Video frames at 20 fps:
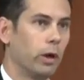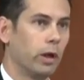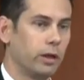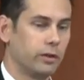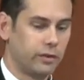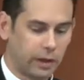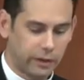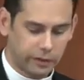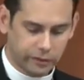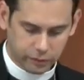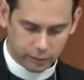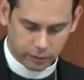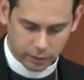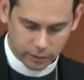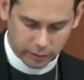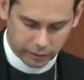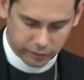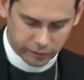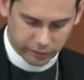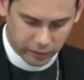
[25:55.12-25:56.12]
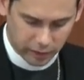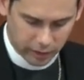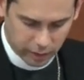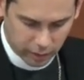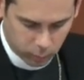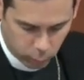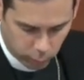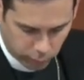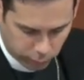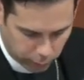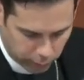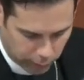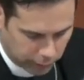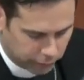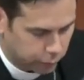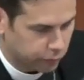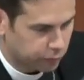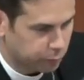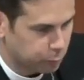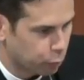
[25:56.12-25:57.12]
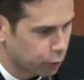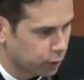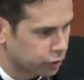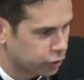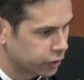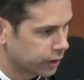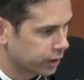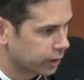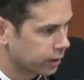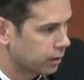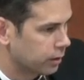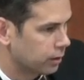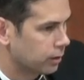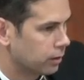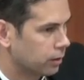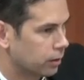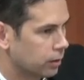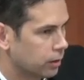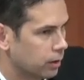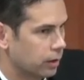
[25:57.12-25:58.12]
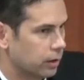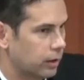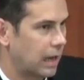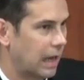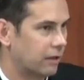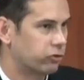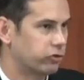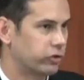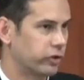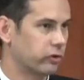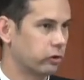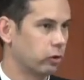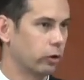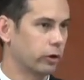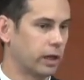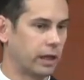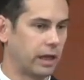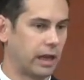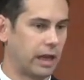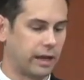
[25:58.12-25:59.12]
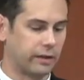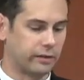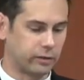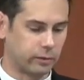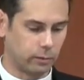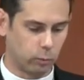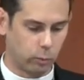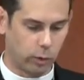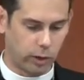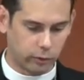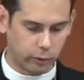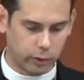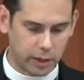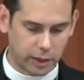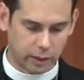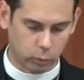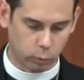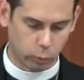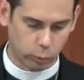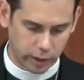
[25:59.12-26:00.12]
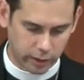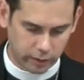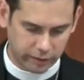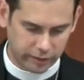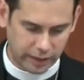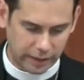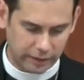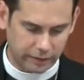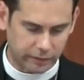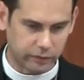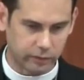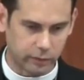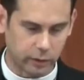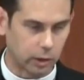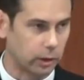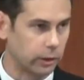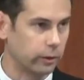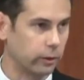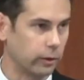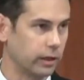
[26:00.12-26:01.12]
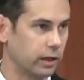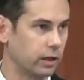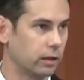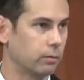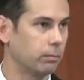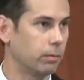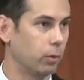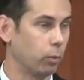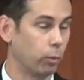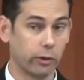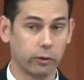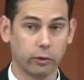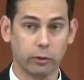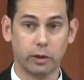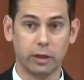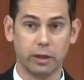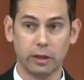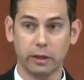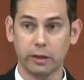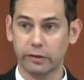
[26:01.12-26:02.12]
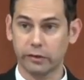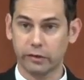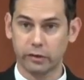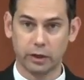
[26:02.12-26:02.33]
it does. It does say with regard to his preaching, not just looking at whether he can read a text clearly, but whether he is